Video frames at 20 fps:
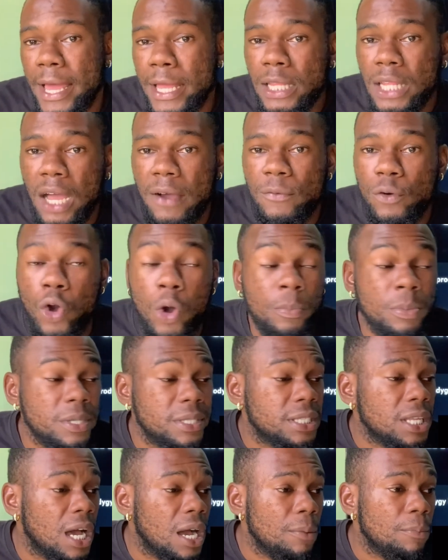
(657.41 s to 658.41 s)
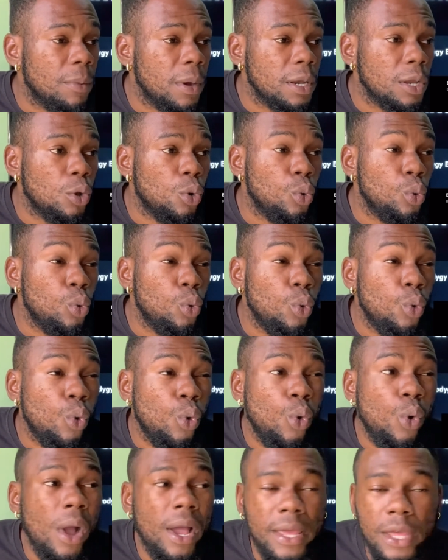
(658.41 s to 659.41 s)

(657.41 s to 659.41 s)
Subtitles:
it have a couple of songs on you.